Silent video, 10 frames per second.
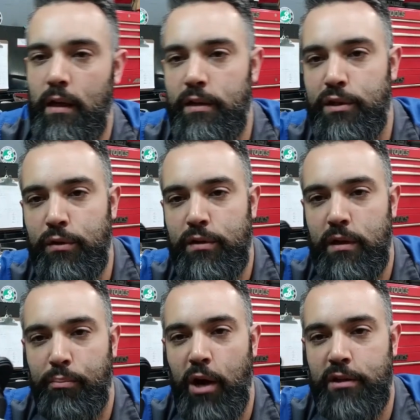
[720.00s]
And due to
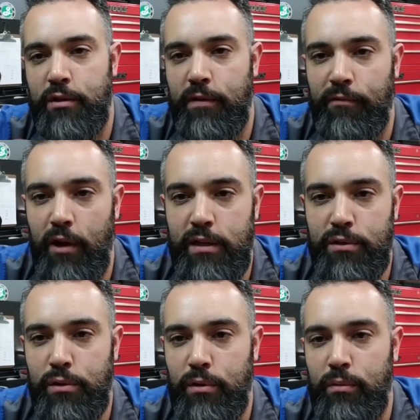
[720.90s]
the pressure
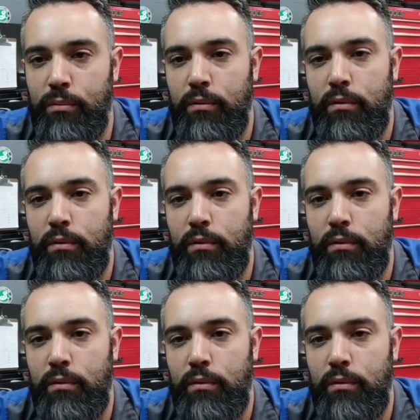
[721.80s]
differential